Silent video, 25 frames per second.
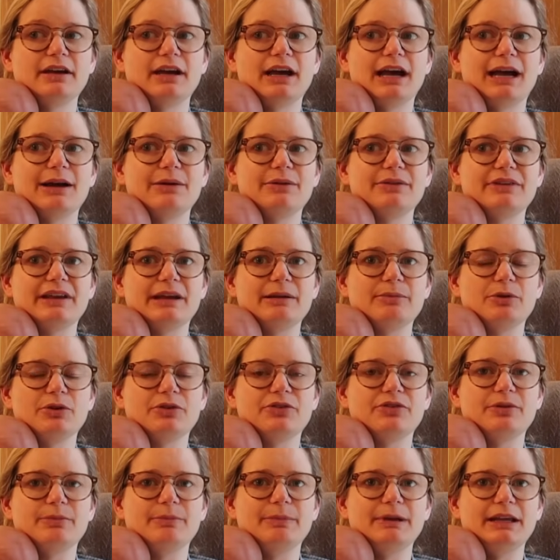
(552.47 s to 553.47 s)
I was able
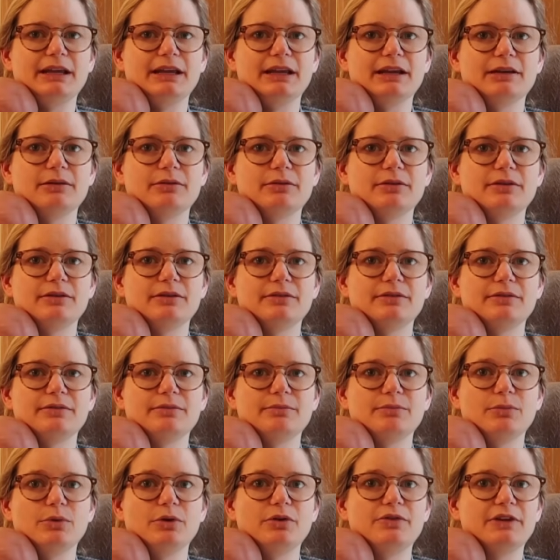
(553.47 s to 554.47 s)
to be
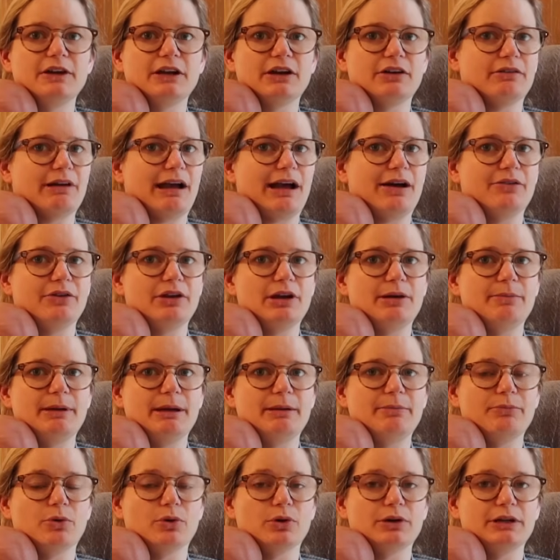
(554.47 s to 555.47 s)
moving around a
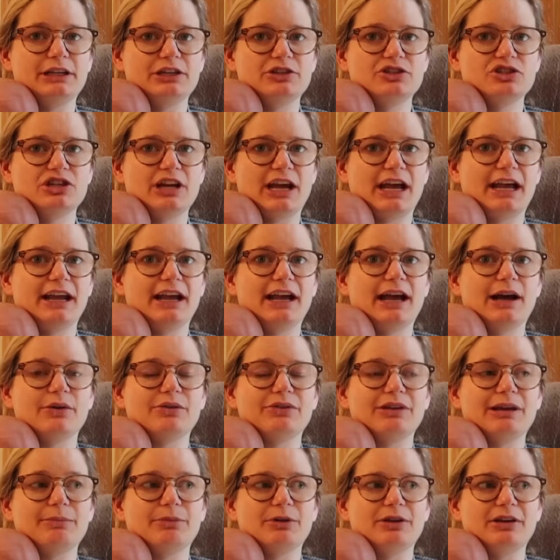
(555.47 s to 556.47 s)
bit more each day. I
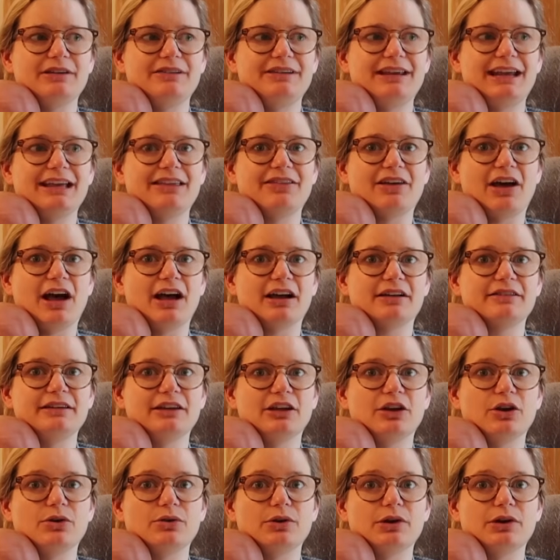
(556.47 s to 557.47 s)
was able to take the
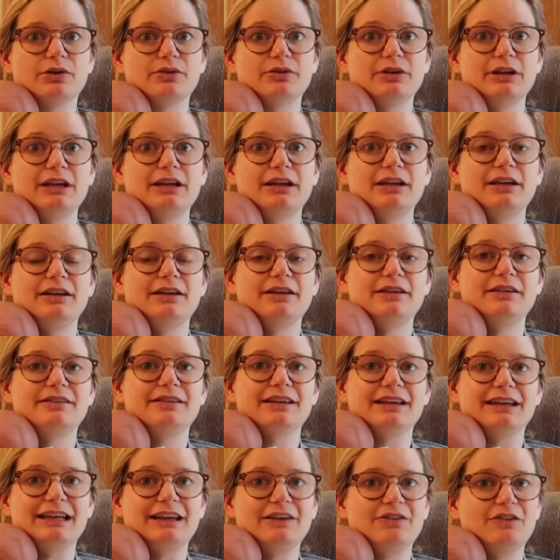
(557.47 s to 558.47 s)
oxycodone
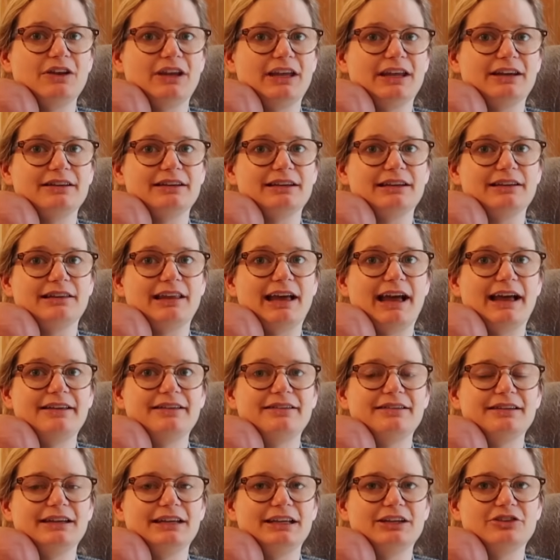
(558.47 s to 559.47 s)
significantly
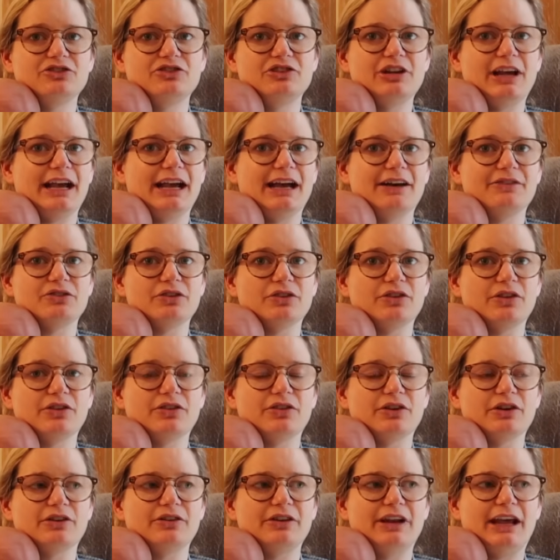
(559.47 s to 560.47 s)
less each day after the
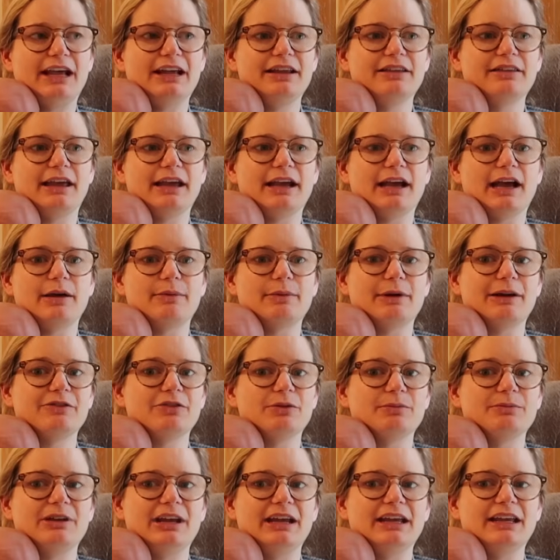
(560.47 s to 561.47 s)
3rd day. Like, I went
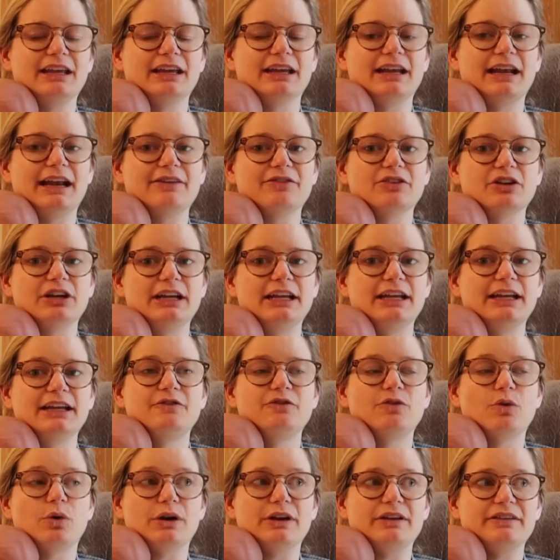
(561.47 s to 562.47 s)
from taking it every
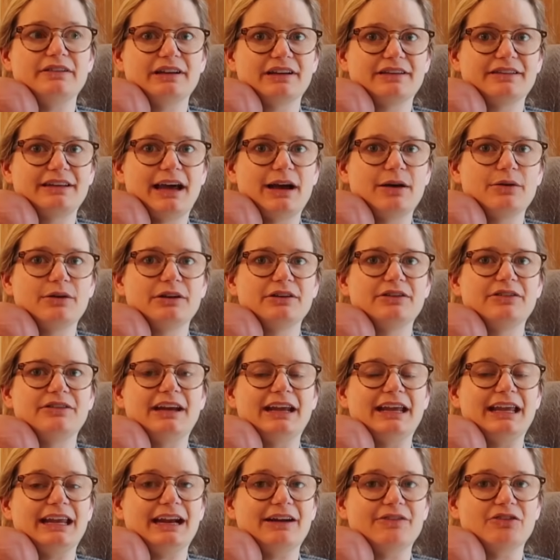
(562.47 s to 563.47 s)
4 to 6 hours,
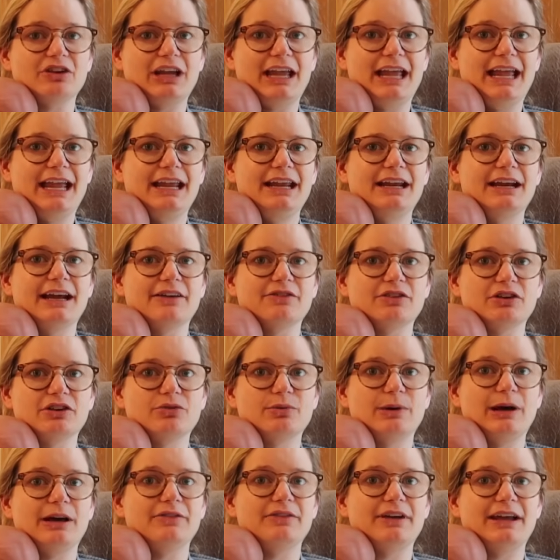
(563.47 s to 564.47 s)
taking it every 8, every
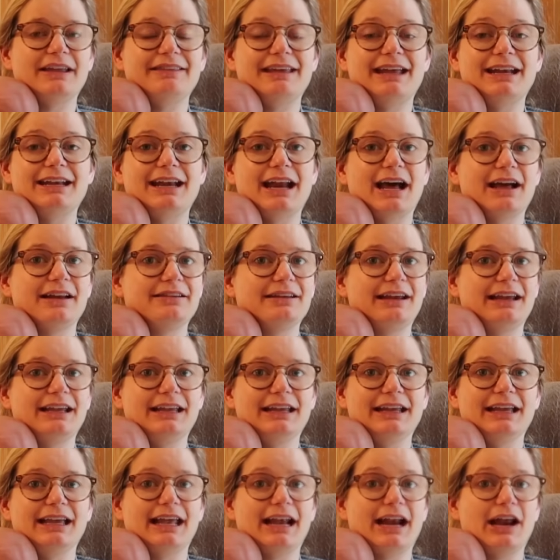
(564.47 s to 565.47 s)
12, and then not
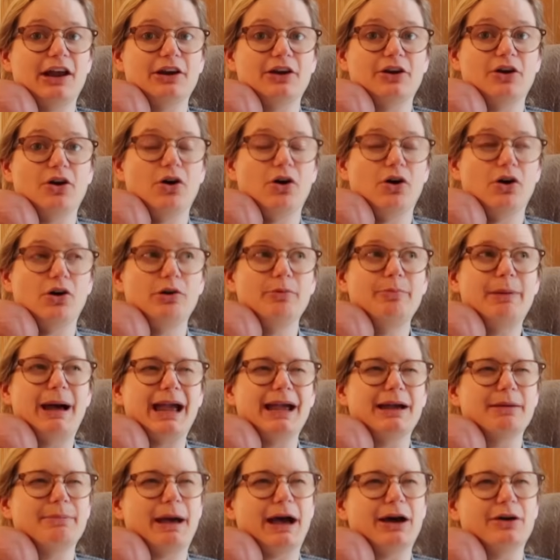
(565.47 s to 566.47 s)
taking it at all by
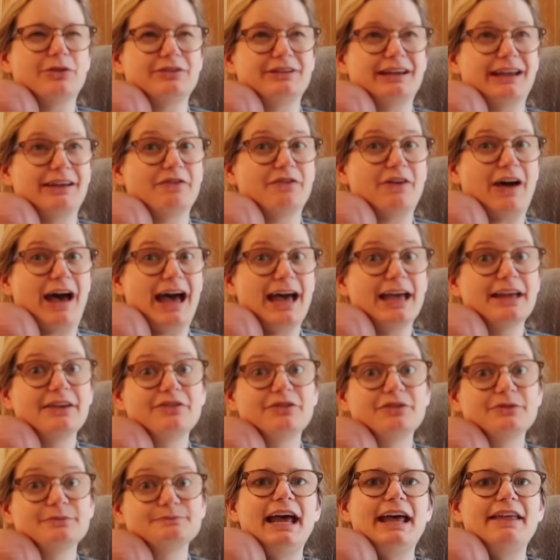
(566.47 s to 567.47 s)
about day
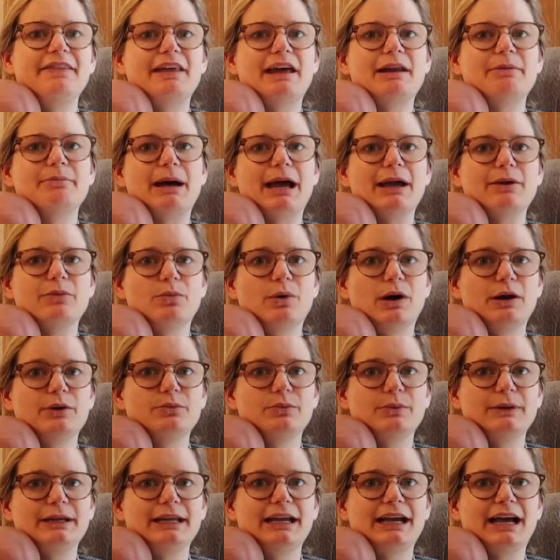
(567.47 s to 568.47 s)
5. And then by
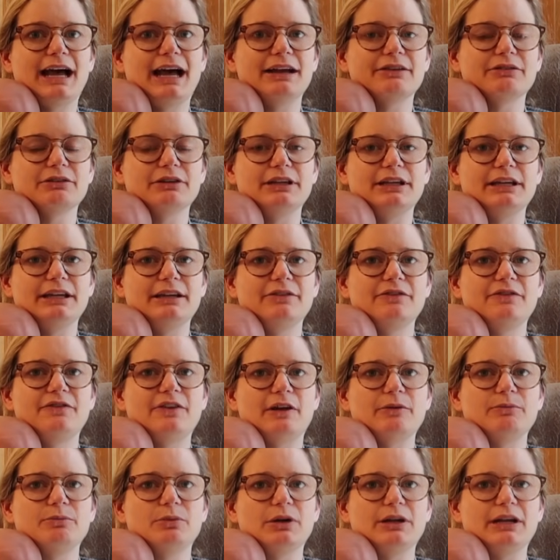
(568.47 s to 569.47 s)
1 week, I really
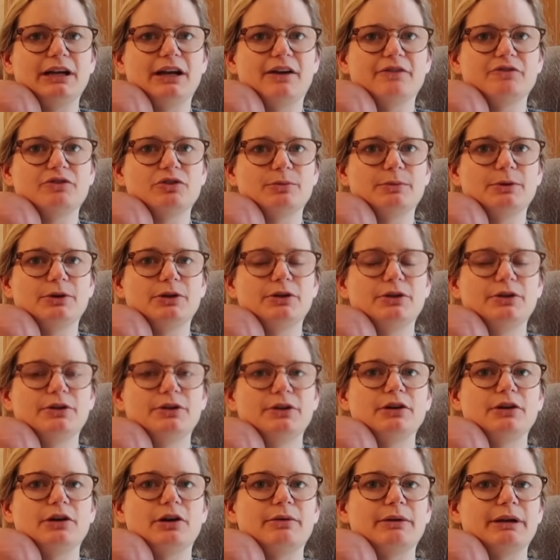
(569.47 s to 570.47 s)
felt pretty comfortable
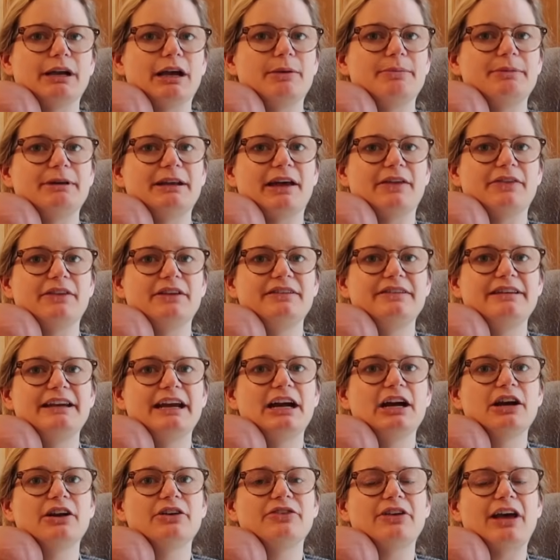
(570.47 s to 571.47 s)
going up and down the
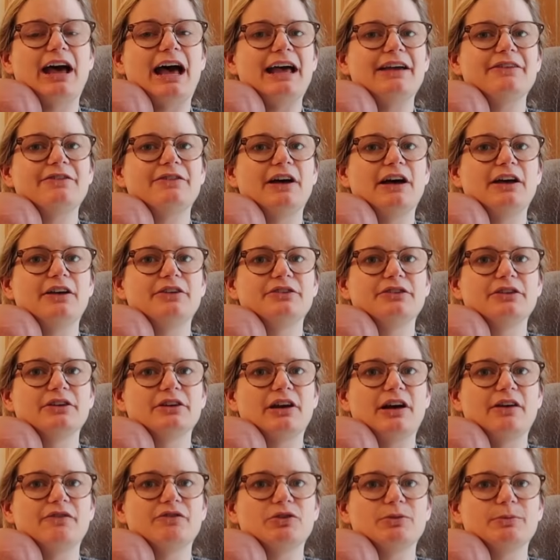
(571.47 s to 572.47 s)
stairs. I felt
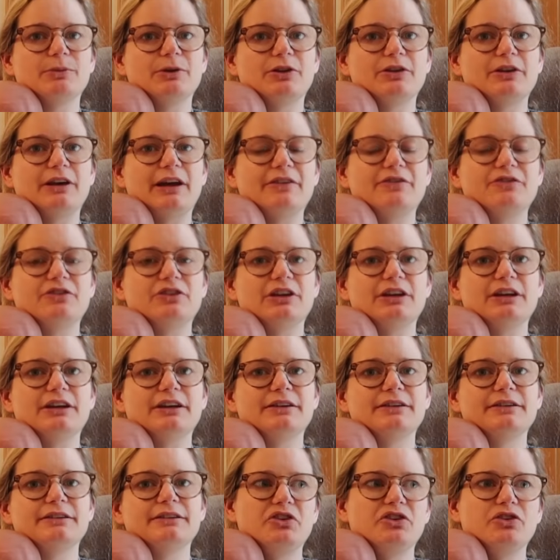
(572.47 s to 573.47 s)
comfortable enough
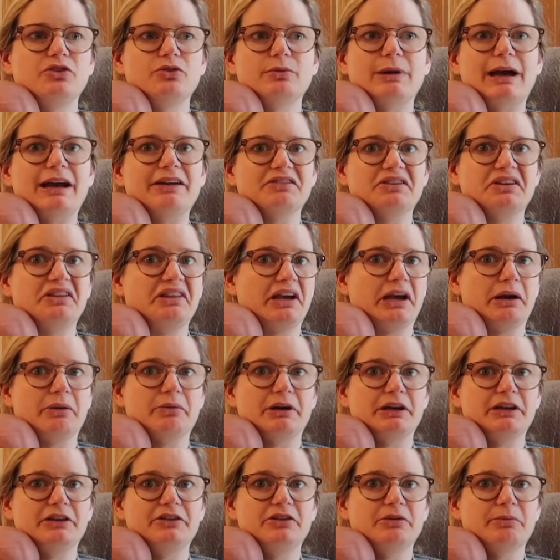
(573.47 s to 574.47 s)
to do everything I
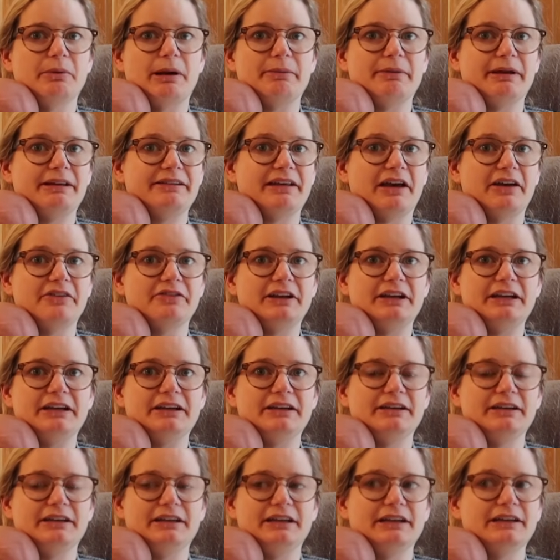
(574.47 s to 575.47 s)
wanted to do by myself. I
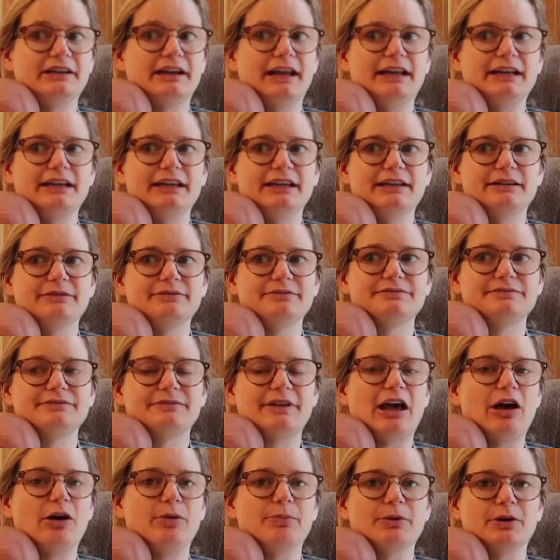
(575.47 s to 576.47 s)
didn't need any
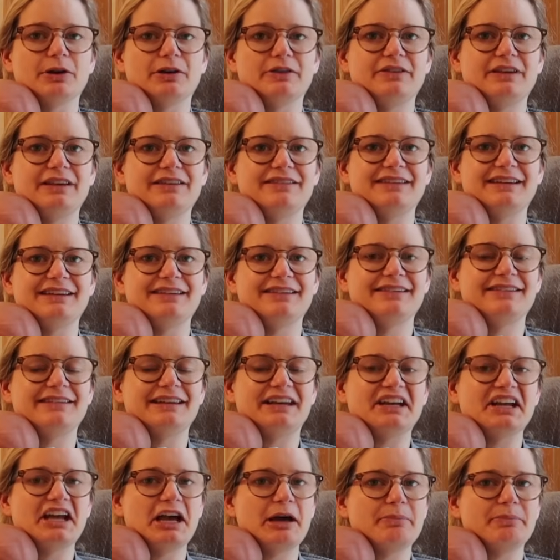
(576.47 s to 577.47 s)
help or assistance
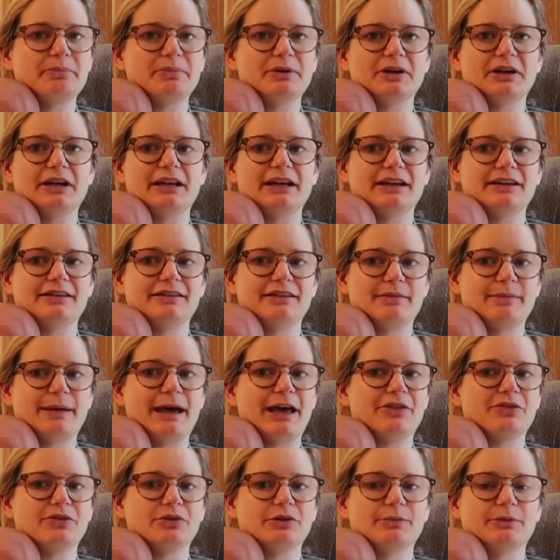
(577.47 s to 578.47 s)
sitting up or getting to the
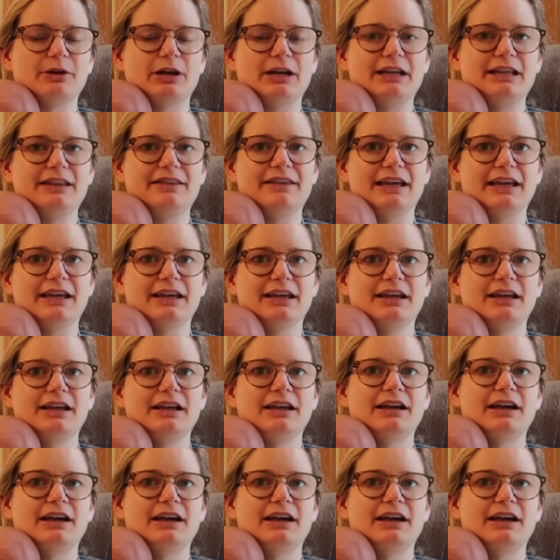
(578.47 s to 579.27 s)
bathroom or anything.